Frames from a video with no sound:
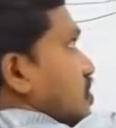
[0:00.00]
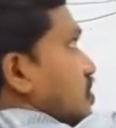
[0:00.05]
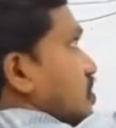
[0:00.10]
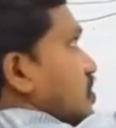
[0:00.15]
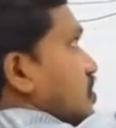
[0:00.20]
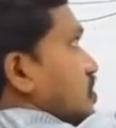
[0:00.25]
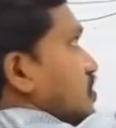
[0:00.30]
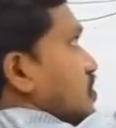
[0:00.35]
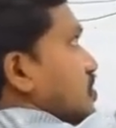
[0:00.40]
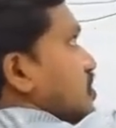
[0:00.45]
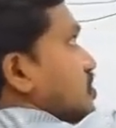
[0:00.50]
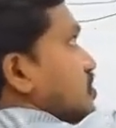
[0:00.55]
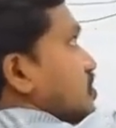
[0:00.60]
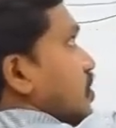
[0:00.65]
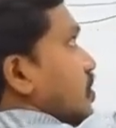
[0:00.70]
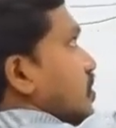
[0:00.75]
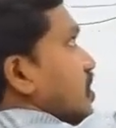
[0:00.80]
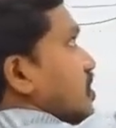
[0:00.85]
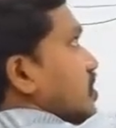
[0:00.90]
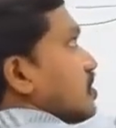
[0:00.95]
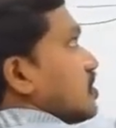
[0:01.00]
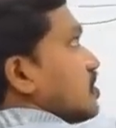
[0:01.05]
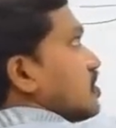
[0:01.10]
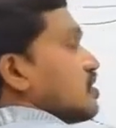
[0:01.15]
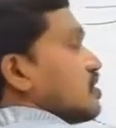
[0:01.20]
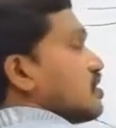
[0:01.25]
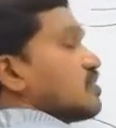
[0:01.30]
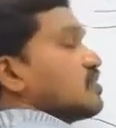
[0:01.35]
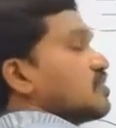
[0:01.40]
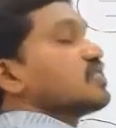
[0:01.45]
This
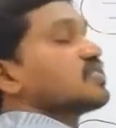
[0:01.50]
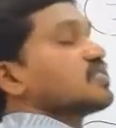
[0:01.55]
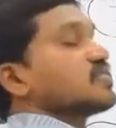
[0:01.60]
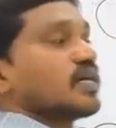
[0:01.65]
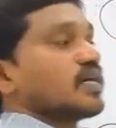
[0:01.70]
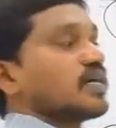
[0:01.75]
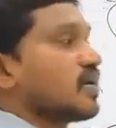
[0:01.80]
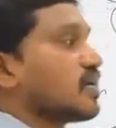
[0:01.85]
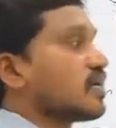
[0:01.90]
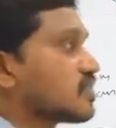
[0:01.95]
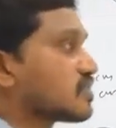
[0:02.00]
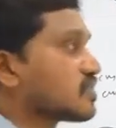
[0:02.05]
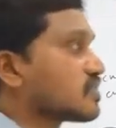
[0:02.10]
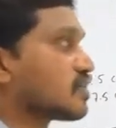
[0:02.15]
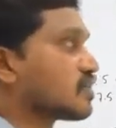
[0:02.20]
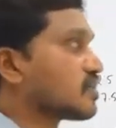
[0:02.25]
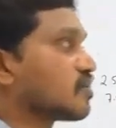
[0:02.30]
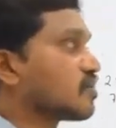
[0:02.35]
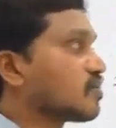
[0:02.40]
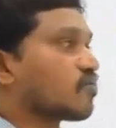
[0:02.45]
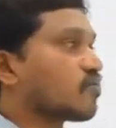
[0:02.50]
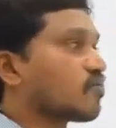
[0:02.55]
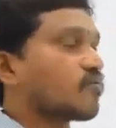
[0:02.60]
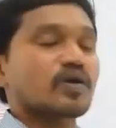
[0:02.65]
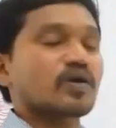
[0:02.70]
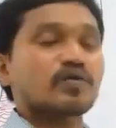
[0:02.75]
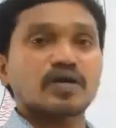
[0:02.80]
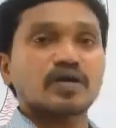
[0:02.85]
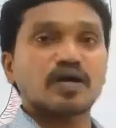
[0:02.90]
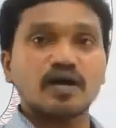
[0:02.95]
part. This gyrus. What we
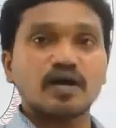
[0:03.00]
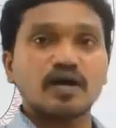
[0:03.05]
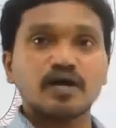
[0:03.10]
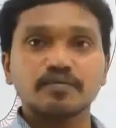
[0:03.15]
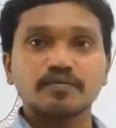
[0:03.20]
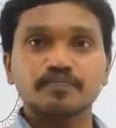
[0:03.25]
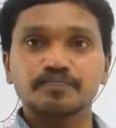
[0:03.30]
call